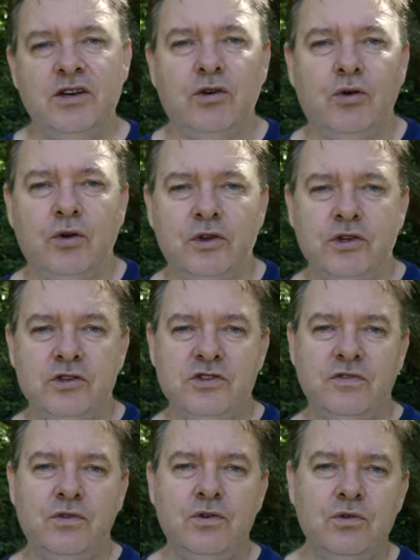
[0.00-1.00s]
or
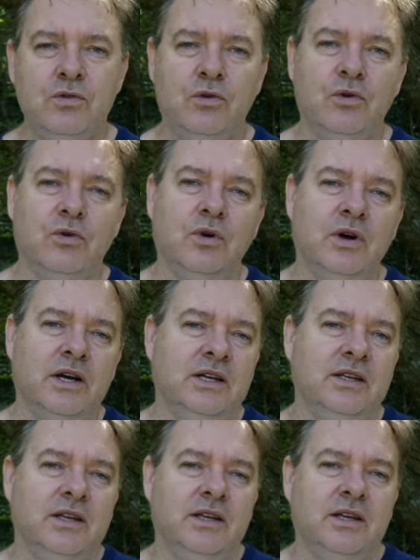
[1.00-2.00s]
useful or
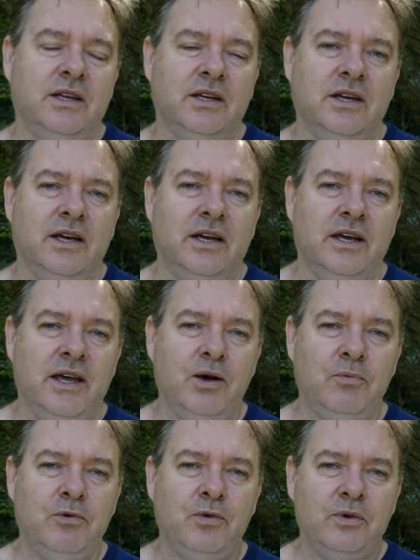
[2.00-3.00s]

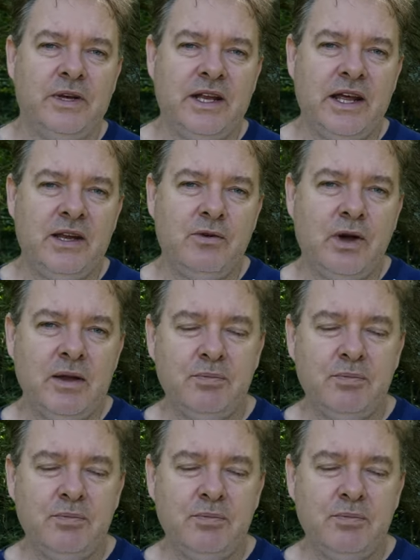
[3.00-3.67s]
helpful in any way,